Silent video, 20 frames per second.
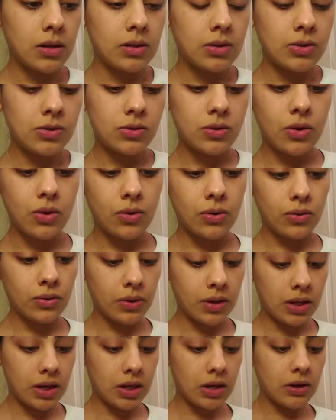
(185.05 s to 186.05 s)
So
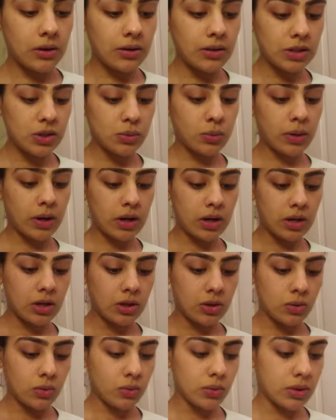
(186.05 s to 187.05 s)
here is where
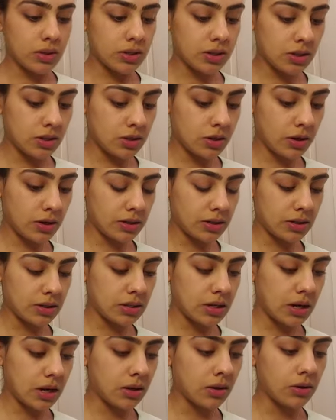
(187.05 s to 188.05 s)
you would start to
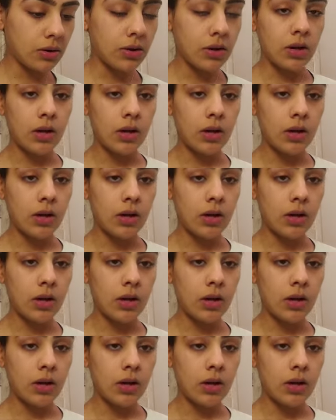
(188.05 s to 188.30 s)
tell